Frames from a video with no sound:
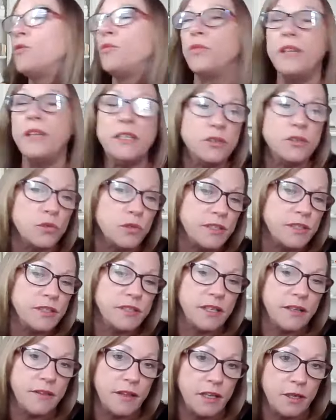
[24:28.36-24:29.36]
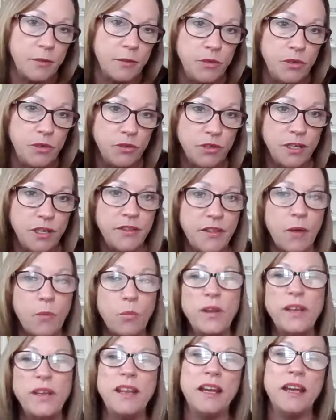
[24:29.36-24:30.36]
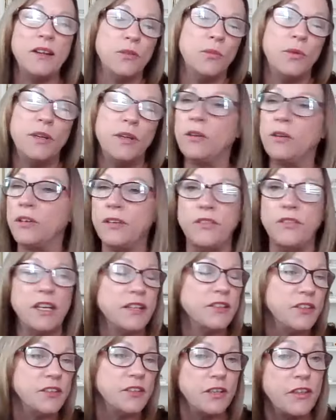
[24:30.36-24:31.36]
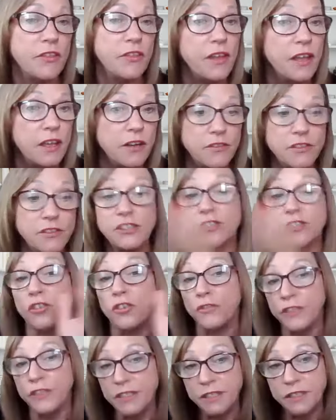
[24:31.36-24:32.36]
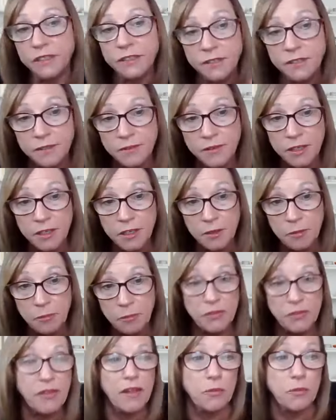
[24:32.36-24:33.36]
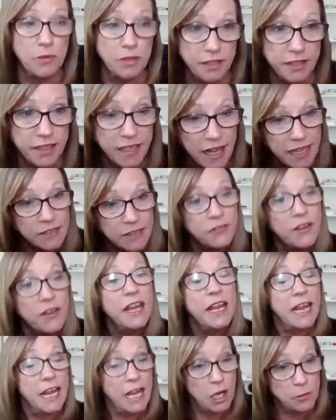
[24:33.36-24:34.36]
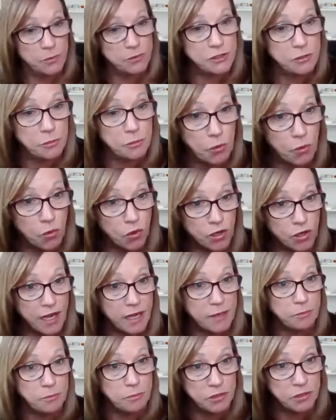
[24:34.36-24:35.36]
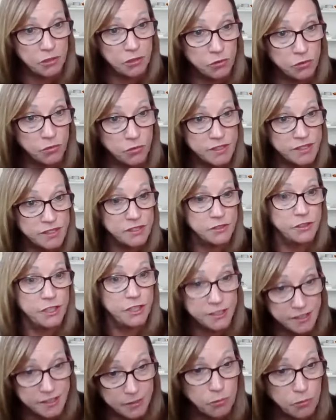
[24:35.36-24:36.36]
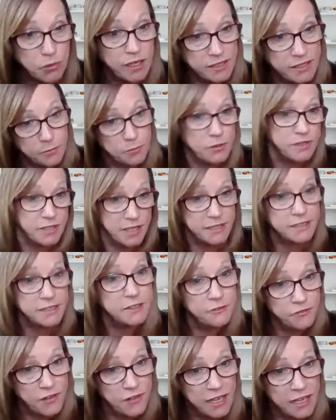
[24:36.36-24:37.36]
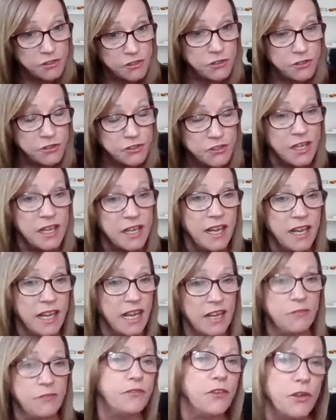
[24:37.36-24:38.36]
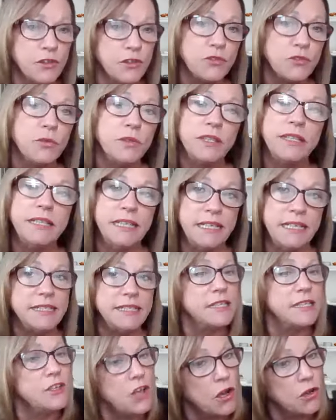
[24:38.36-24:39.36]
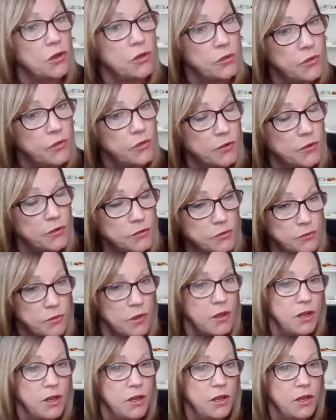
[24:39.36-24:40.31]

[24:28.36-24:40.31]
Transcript: resources in the community that we don't even necessarily think of as services, but they really kind of help support and build resilience and protective factors. And folks really need to know who those